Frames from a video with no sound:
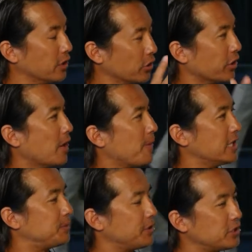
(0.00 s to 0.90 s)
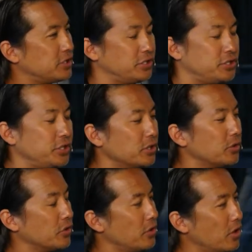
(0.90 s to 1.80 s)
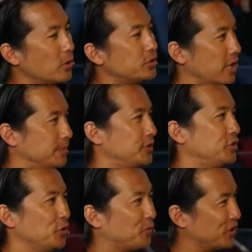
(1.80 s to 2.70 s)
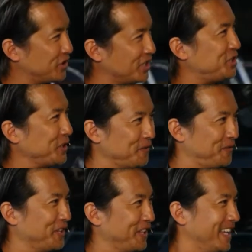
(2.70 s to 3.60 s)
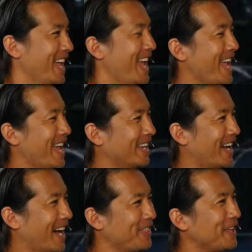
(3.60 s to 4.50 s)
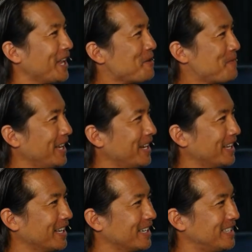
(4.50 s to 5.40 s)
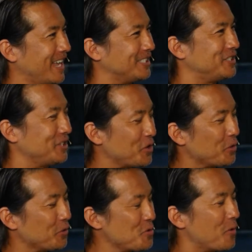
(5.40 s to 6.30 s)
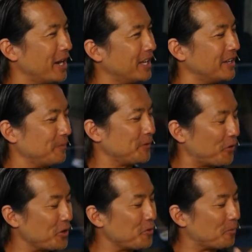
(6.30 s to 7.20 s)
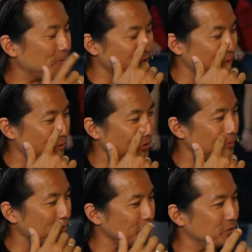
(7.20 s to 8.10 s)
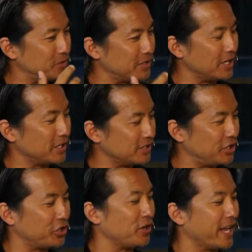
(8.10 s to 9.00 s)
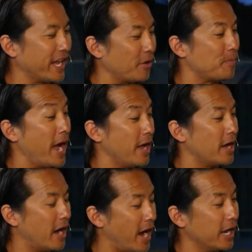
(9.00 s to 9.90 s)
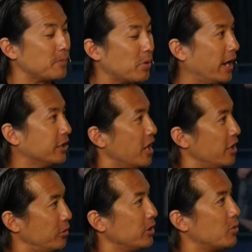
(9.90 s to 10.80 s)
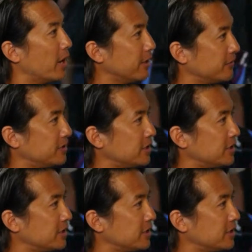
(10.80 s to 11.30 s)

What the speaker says: and look at our bikes, but there's still no substitute for touching and feeling. Yeah. And I think anybody can attest. You want to, before you stick your neck out and buy a high-end product, you really want to